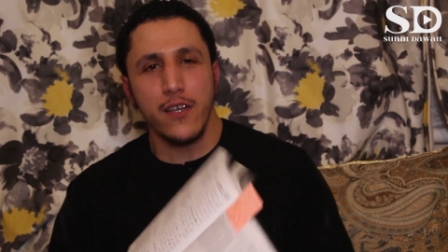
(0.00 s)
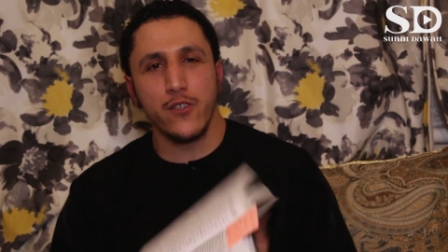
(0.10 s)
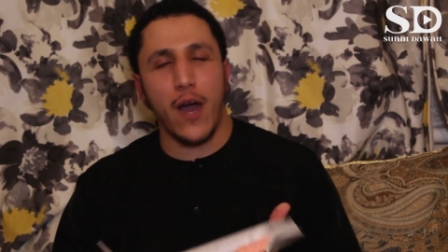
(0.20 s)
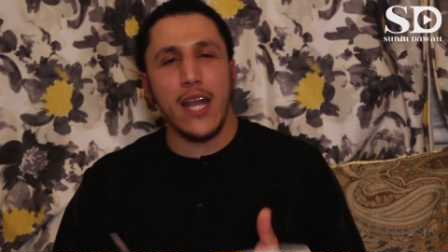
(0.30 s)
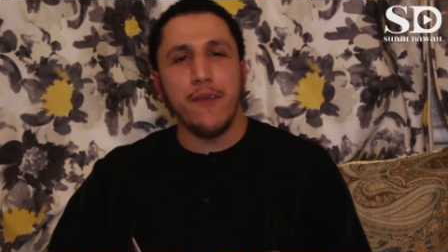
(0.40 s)

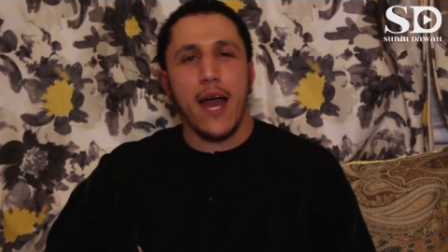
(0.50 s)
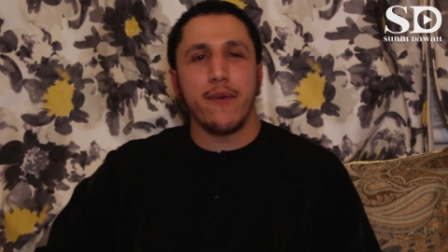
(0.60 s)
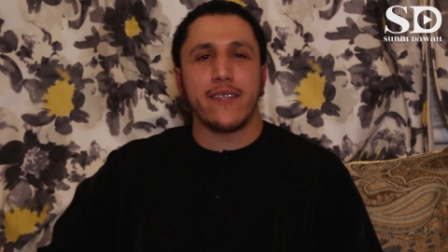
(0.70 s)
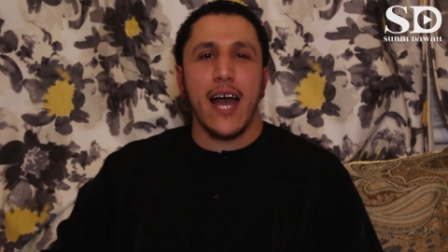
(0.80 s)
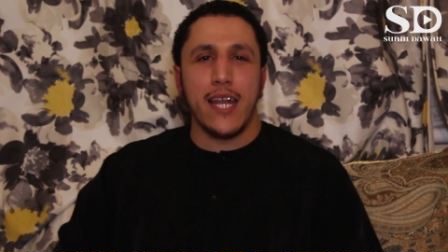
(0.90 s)
So Ali bin
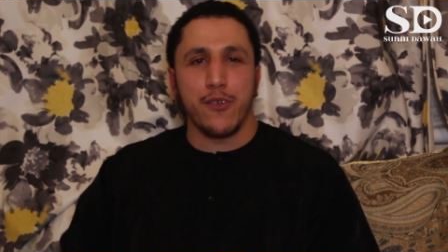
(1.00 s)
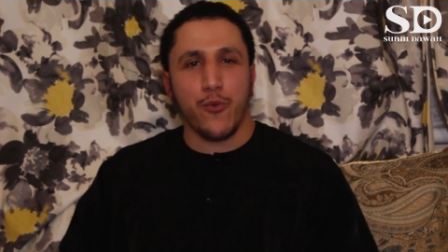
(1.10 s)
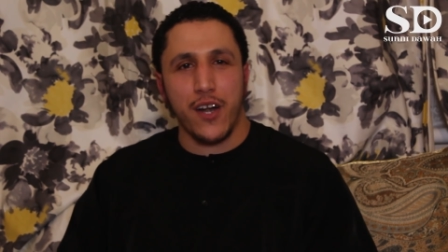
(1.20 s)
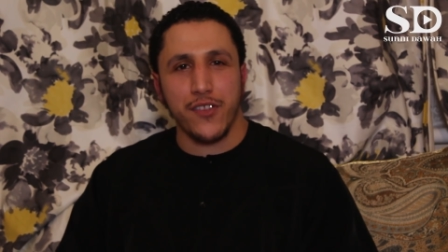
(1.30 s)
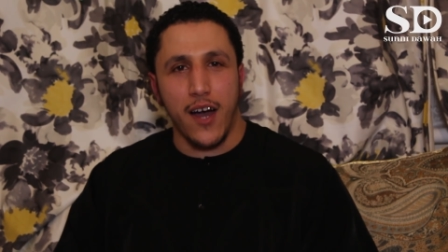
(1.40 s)
Abi Talib,
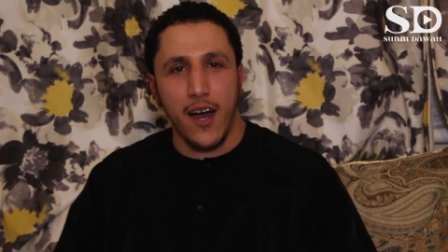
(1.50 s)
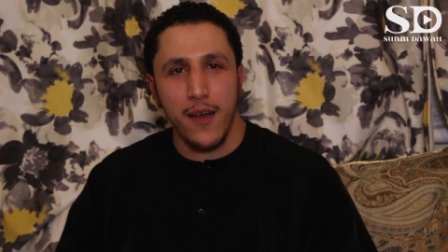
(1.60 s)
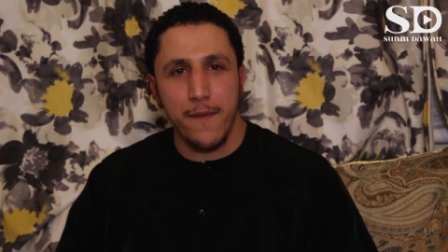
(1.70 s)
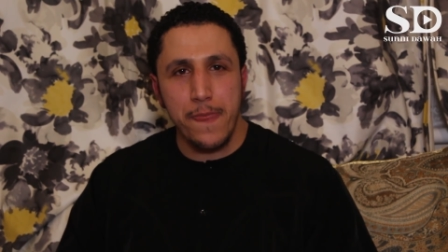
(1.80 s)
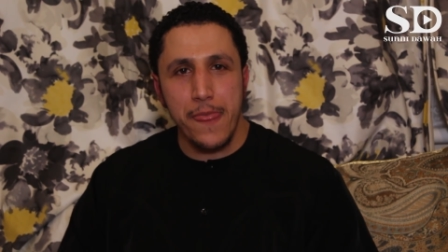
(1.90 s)

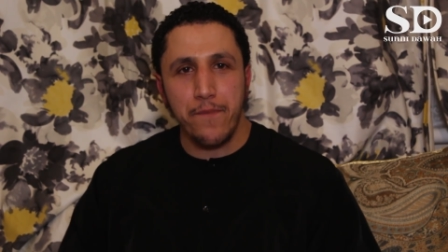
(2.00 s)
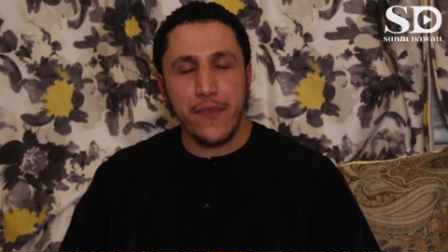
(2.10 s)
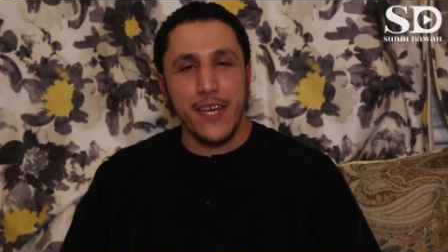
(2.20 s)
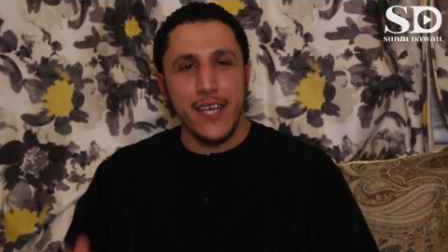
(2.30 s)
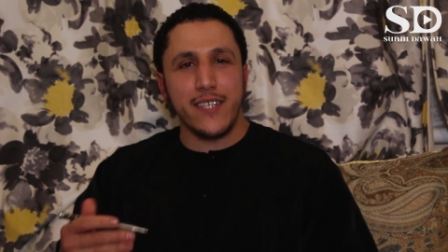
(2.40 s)

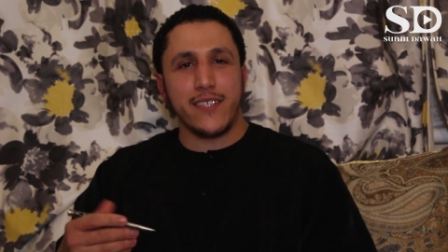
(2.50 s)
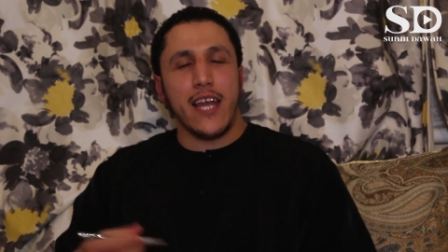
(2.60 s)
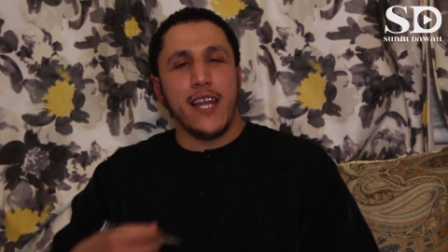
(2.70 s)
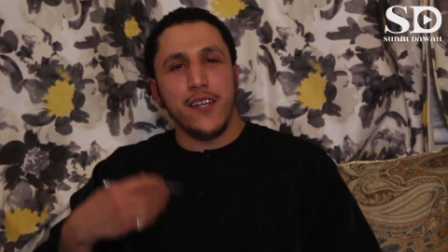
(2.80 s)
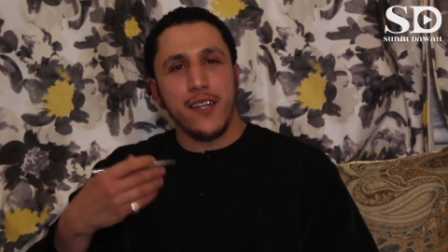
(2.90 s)
he is
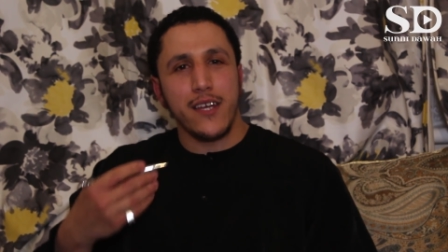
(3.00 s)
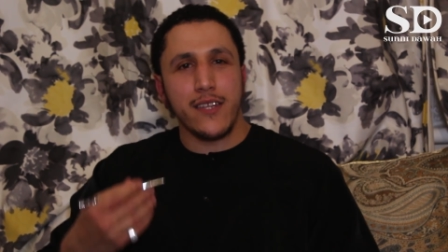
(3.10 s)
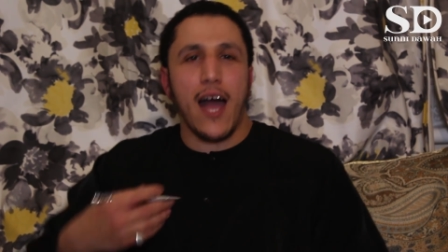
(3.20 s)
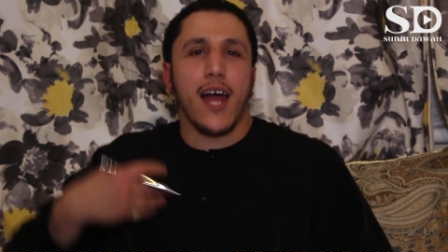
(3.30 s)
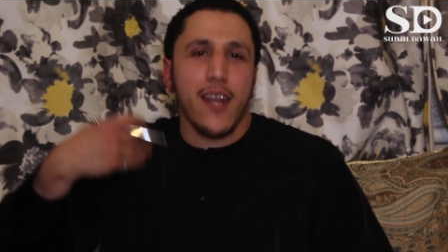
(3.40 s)
telling
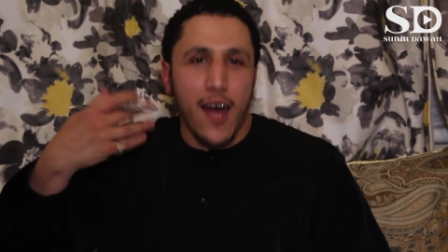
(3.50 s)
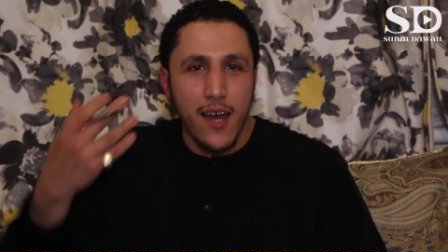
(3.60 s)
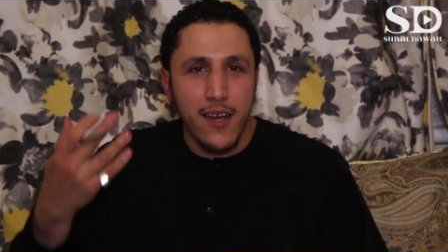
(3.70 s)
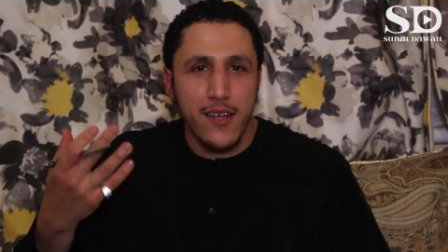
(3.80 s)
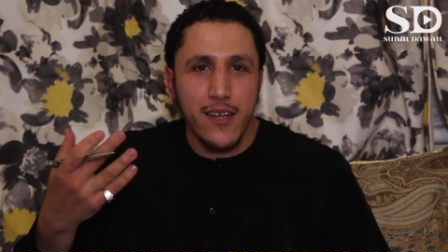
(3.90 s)
that
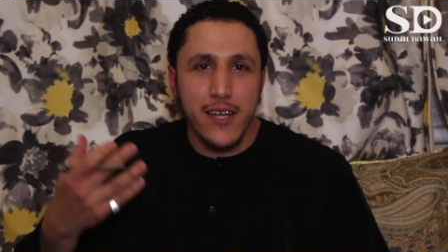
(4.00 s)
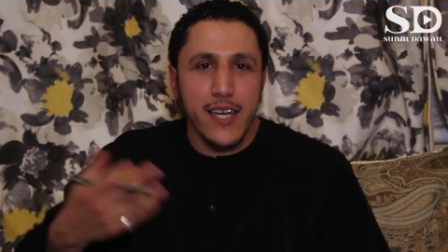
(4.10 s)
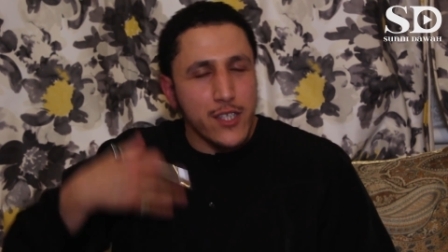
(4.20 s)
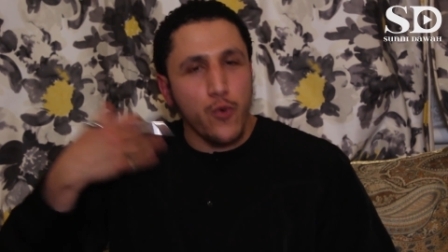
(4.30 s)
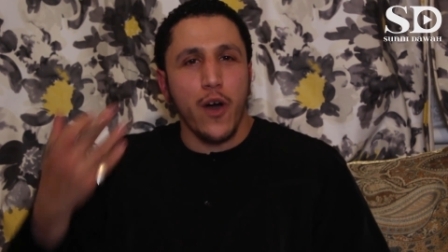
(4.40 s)
Allah,
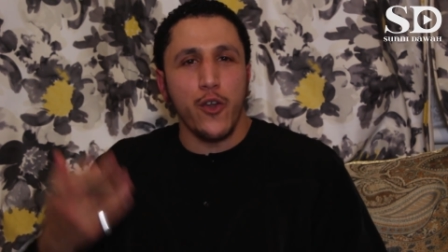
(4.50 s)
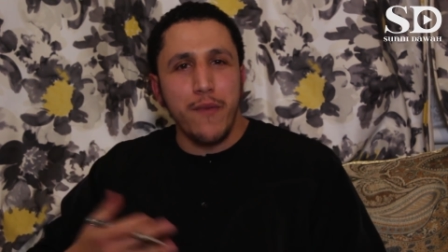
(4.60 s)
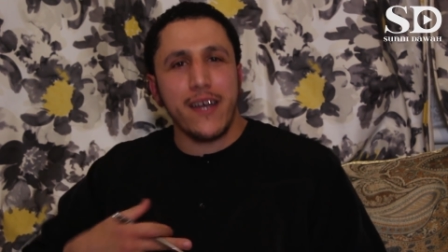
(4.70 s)
he's the one who